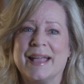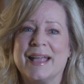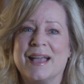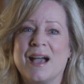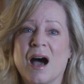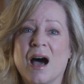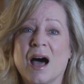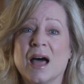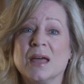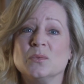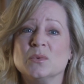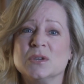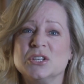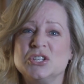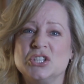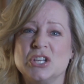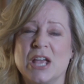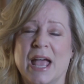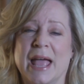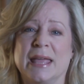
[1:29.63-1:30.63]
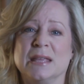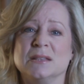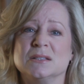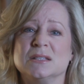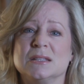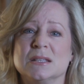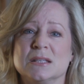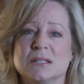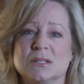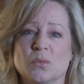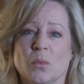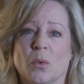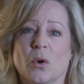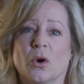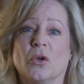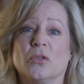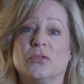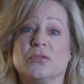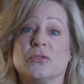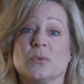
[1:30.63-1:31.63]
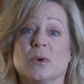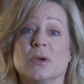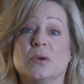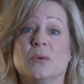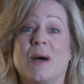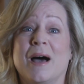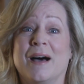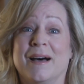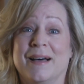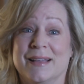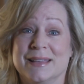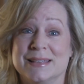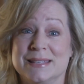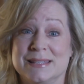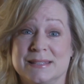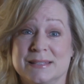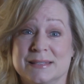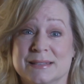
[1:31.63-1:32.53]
God would change this world through us.